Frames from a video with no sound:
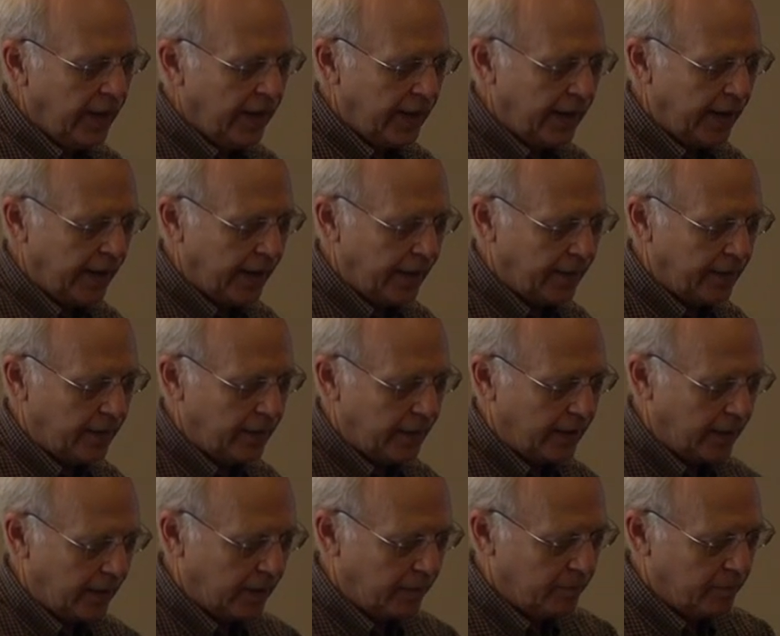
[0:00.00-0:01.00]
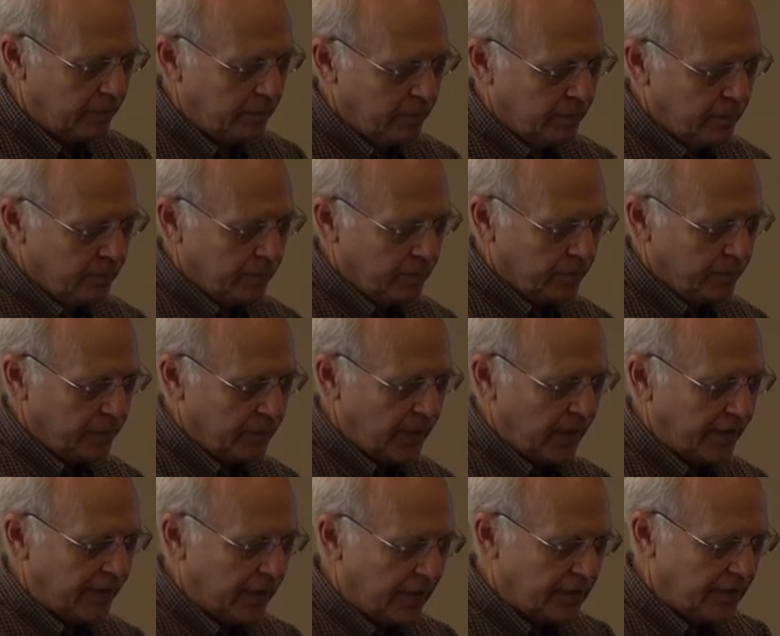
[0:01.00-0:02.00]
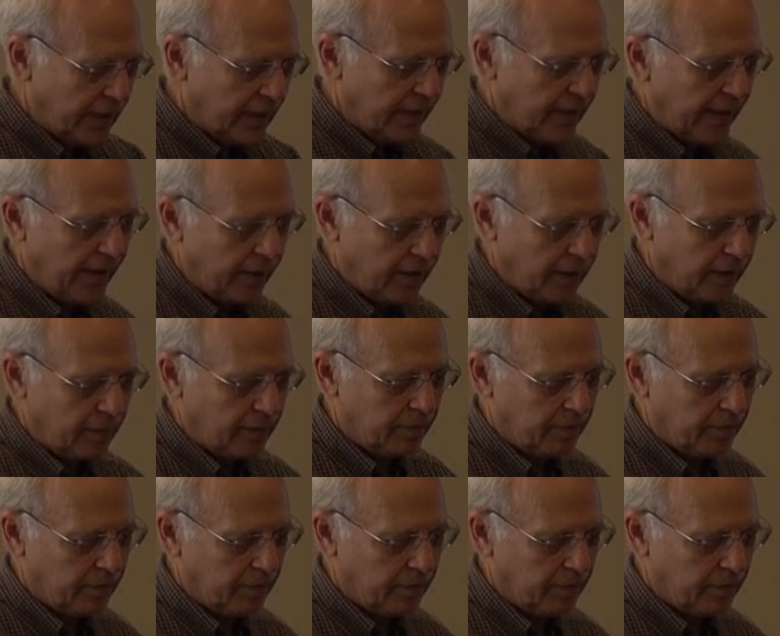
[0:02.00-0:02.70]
And uh, then they send down a,